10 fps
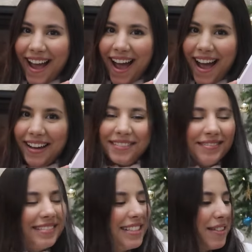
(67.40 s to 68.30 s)
ah,
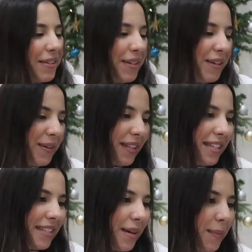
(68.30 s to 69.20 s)
it's so cute.
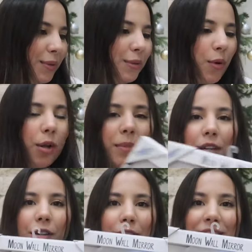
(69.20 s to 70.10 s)
It's a moon wall
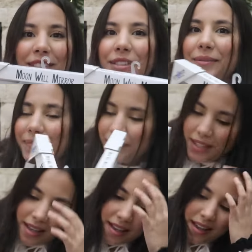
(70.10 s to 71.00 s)
mirror, so
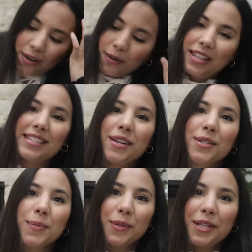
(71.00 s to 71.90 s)
really
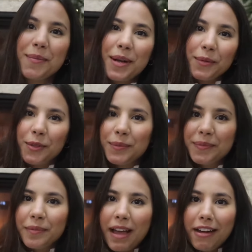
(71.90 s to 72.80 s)
excited to put it in my
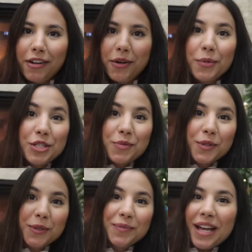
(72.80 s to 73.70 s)
room. I don't know which
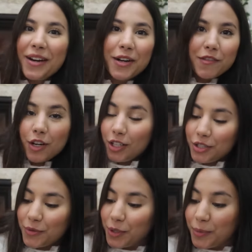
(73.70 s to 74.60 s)
room. I don't know if
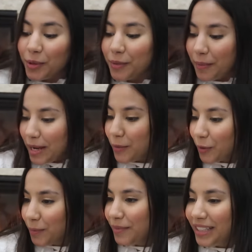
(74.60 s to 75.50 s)
college room or my
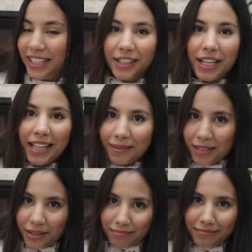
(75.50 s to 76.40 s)
room here at
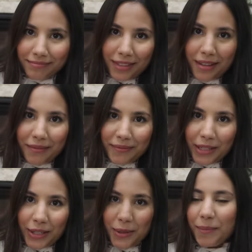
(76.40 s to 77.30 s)

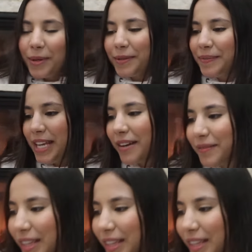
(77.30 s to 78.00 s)
back home, but yeah.